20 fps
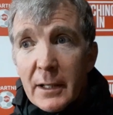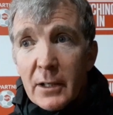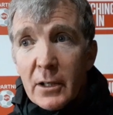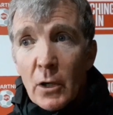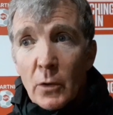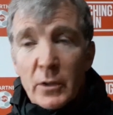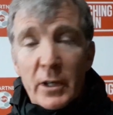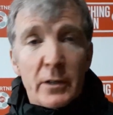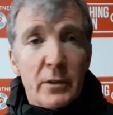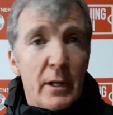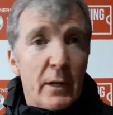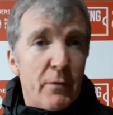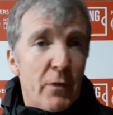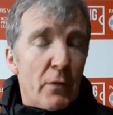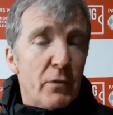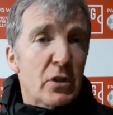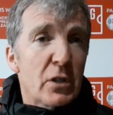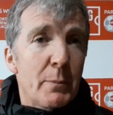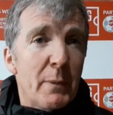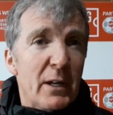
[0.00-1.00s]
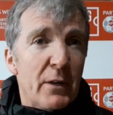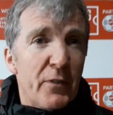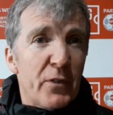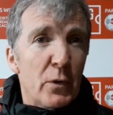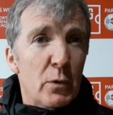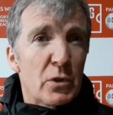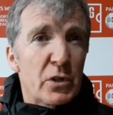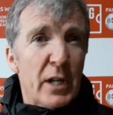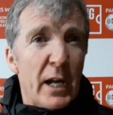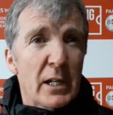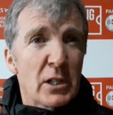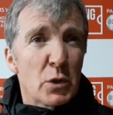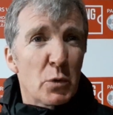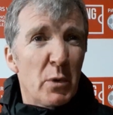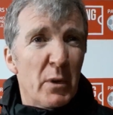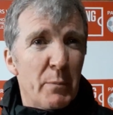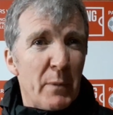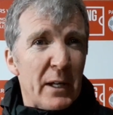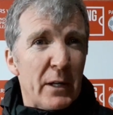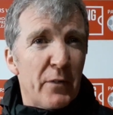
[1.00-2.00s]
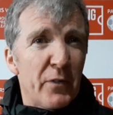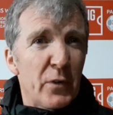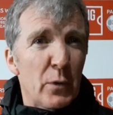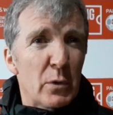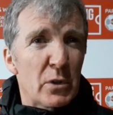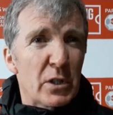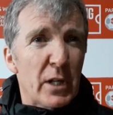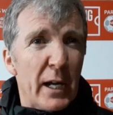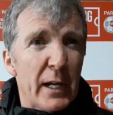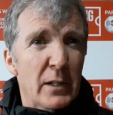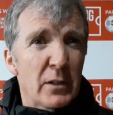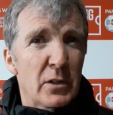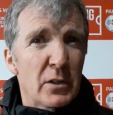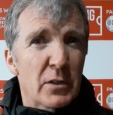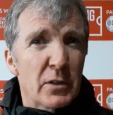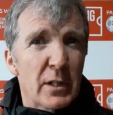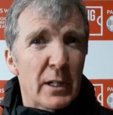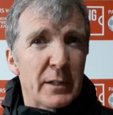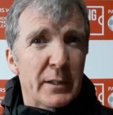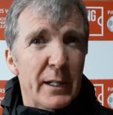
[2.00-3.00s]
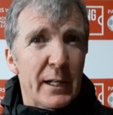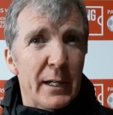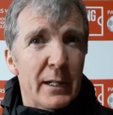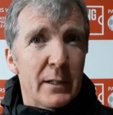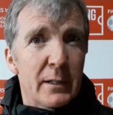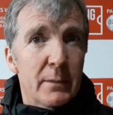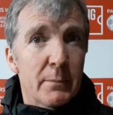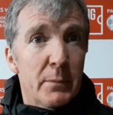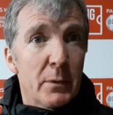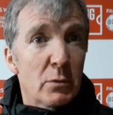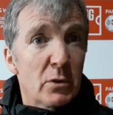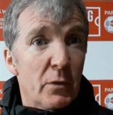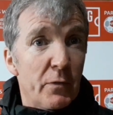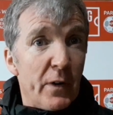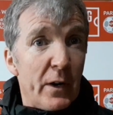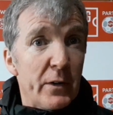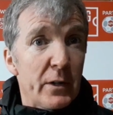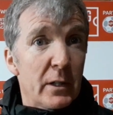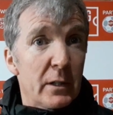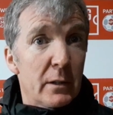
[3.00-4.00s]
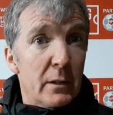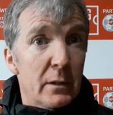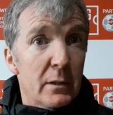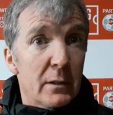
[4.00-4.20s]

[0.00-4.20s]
no, they, have obviously made a few changes. We've made a few changes, and uh, it was a very